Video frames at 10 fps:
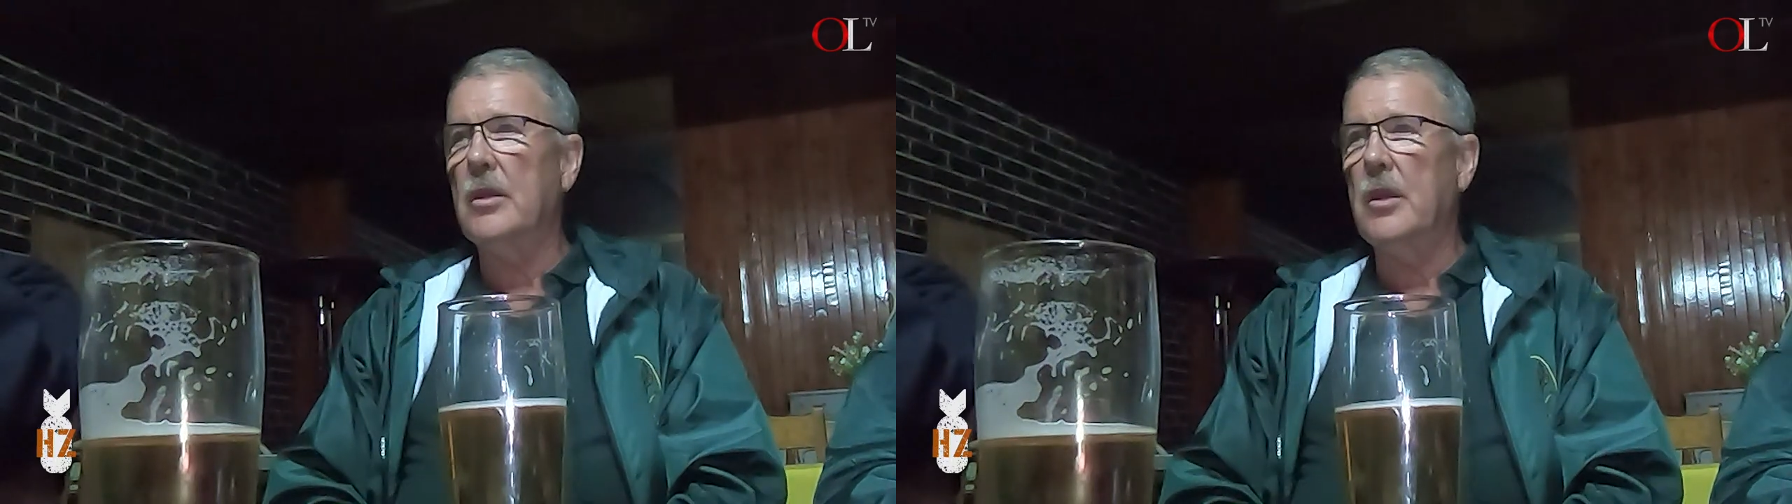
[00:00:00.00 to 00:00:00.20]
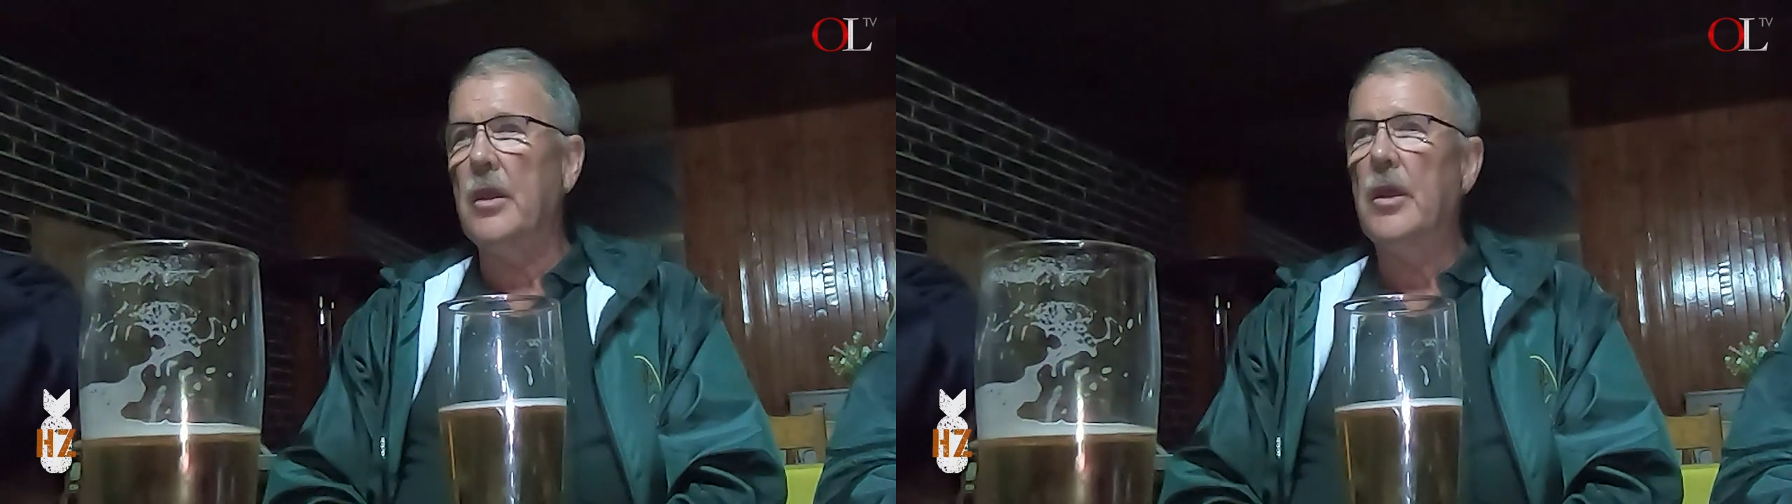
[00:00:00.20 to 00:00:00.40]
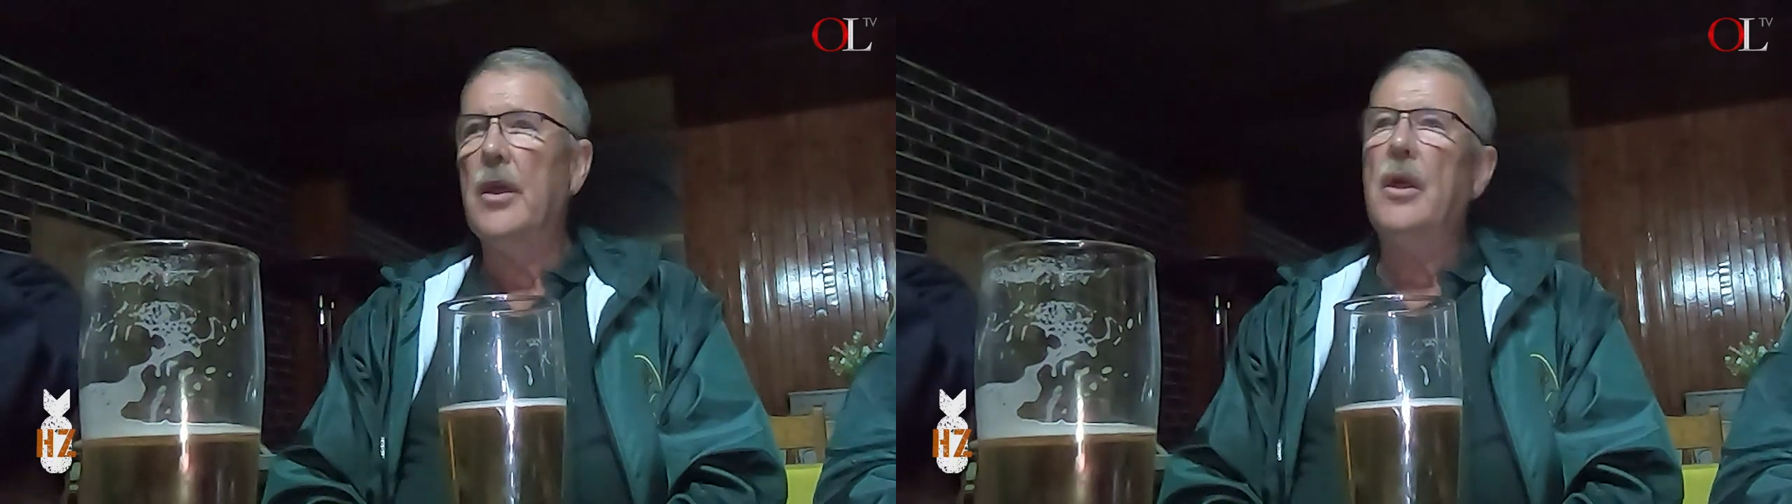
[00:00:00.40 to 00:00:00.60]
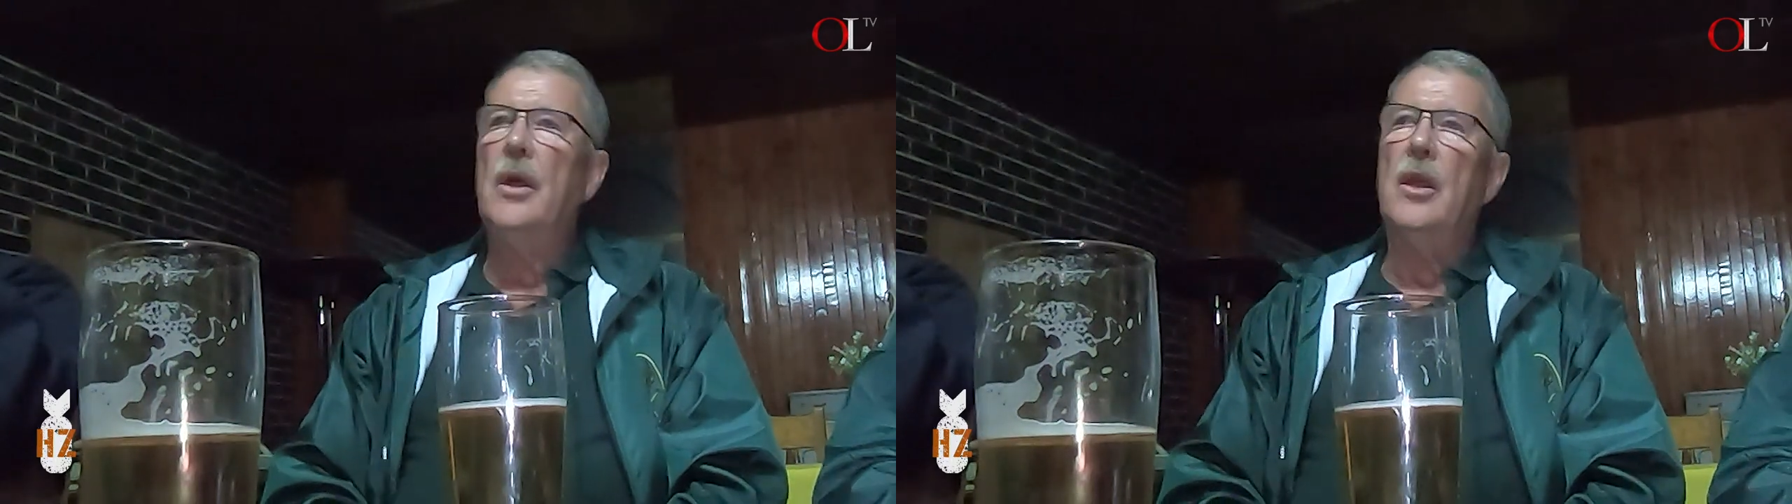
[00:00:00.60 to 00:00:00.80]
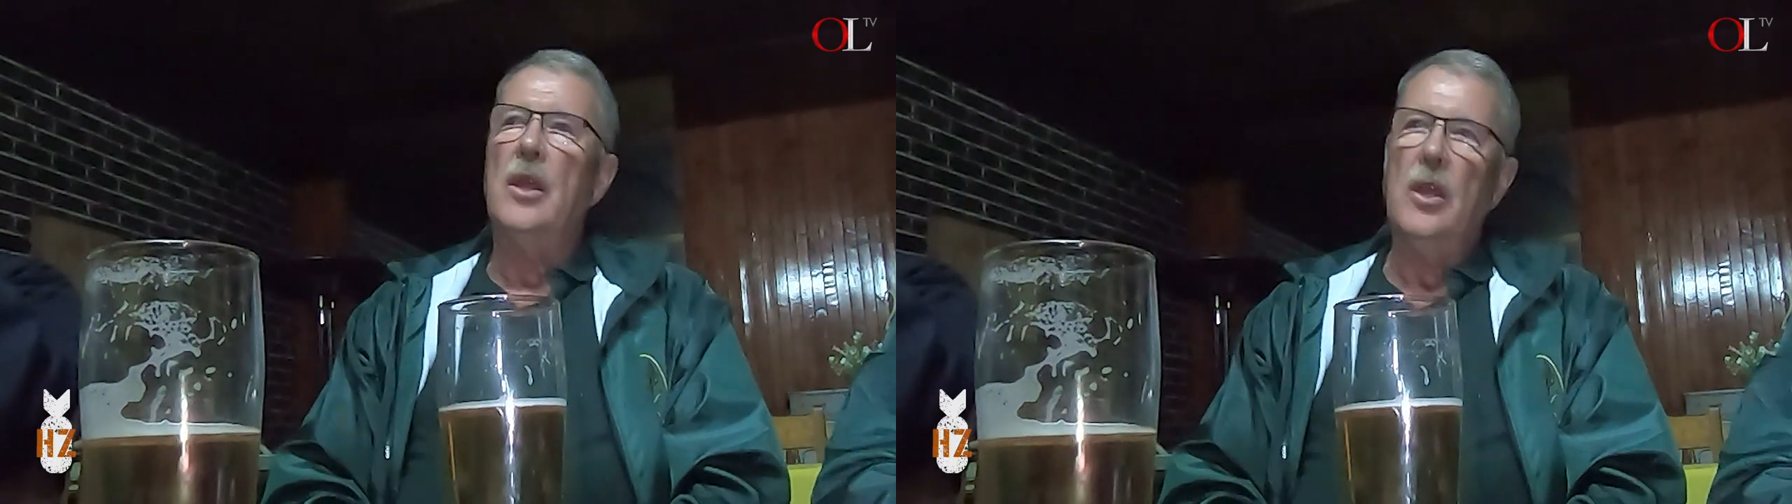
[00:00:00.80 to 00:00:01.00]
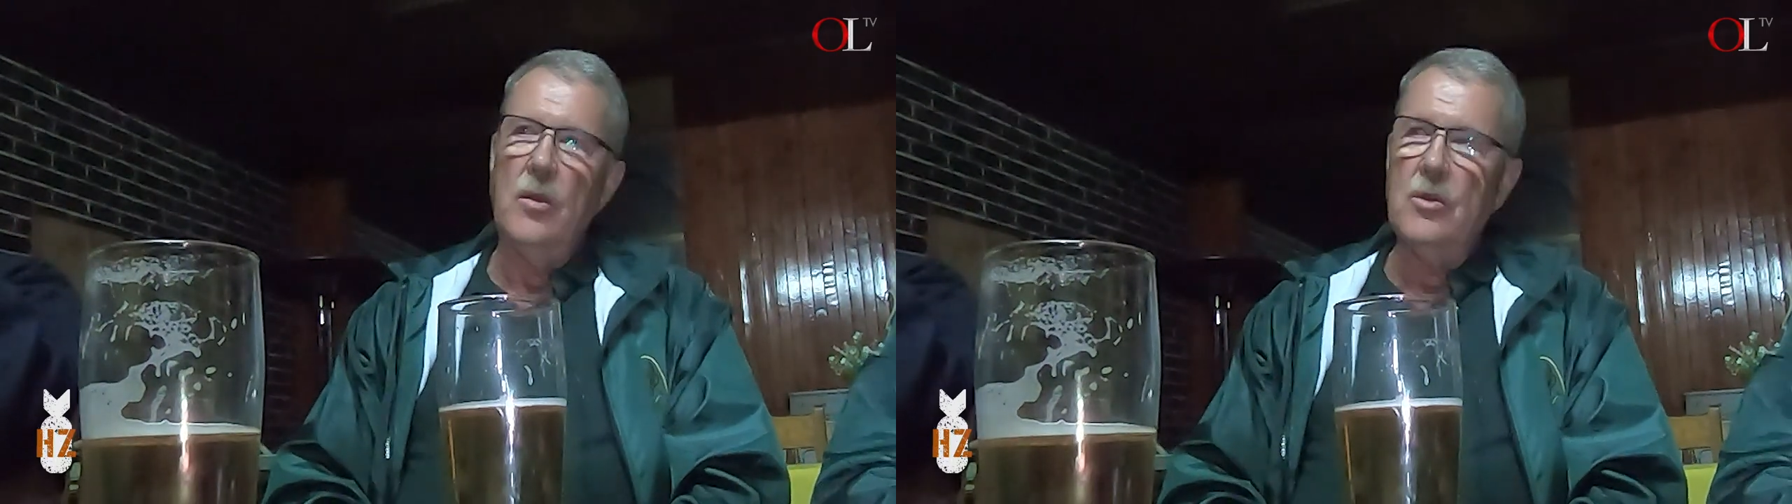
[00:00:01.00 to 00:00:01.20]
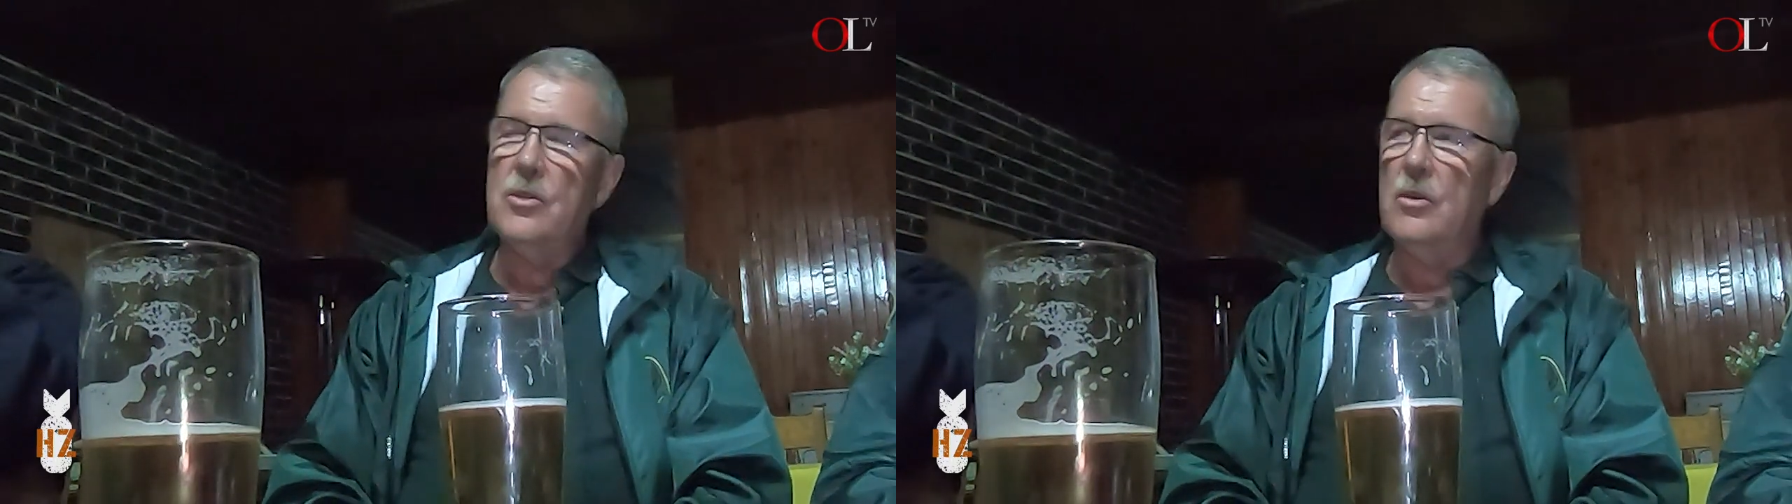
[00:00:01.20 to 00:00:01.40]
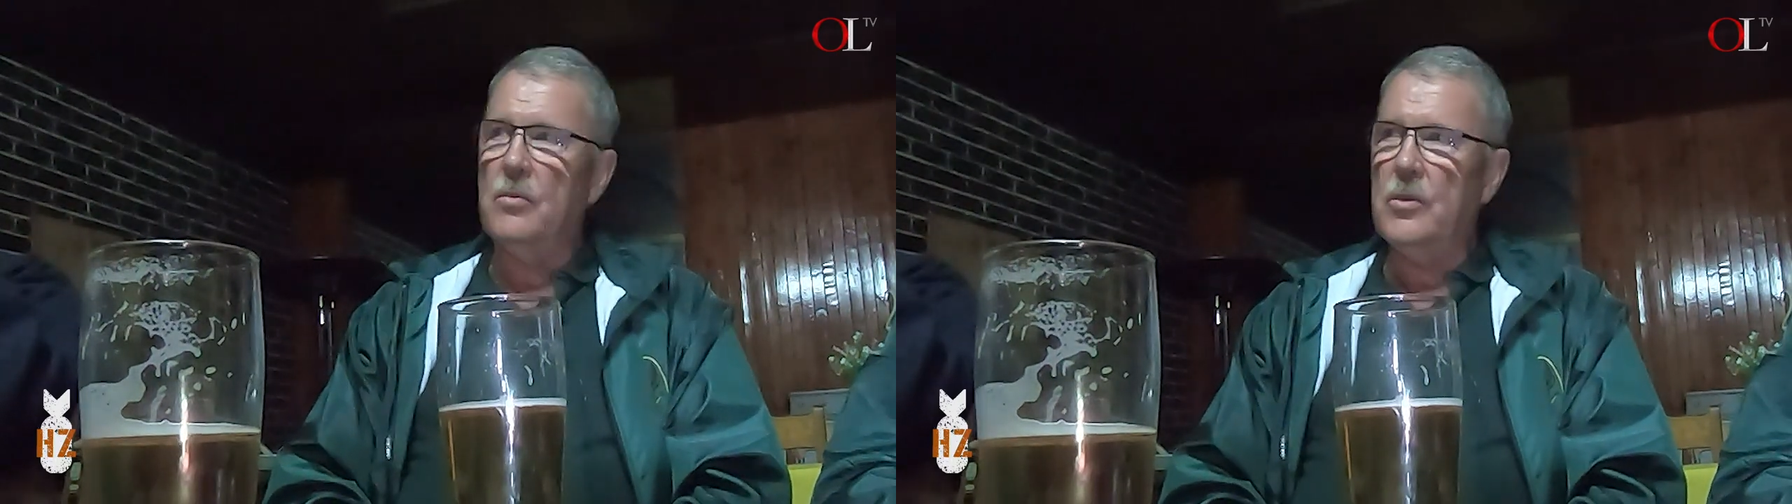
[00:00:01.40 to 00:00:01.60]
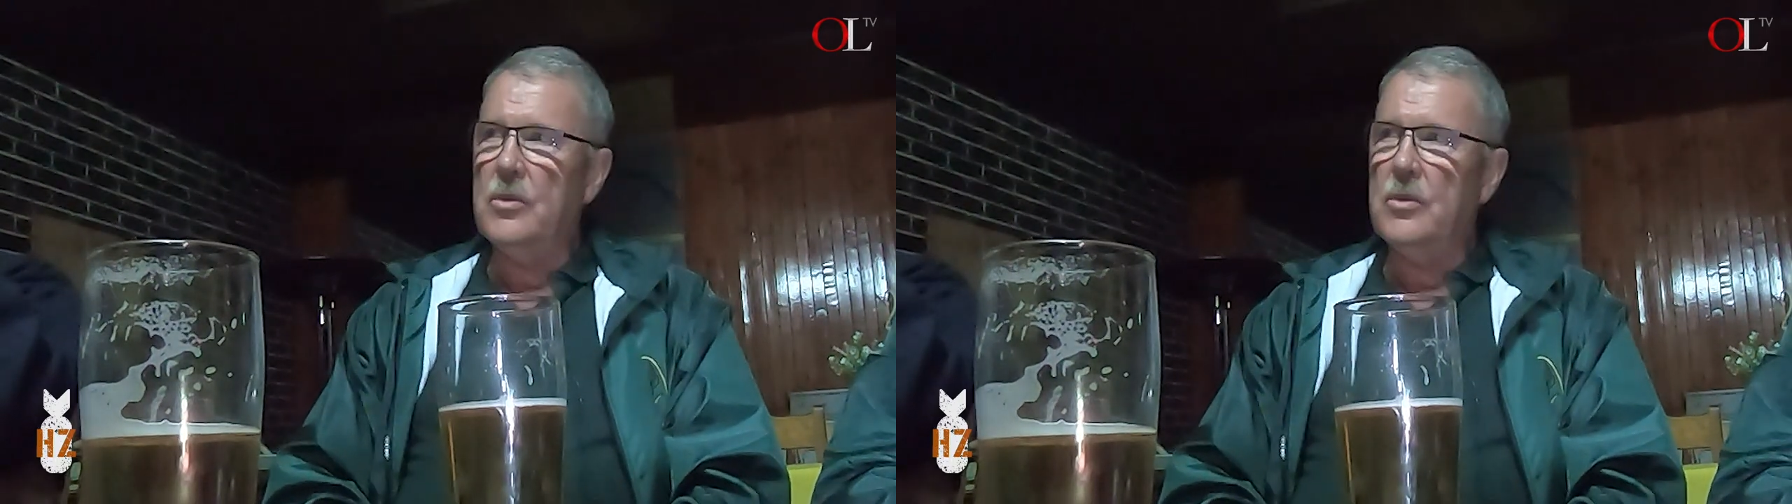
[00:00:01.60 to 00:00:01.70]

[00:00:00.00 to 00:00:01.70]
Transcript: there, he was not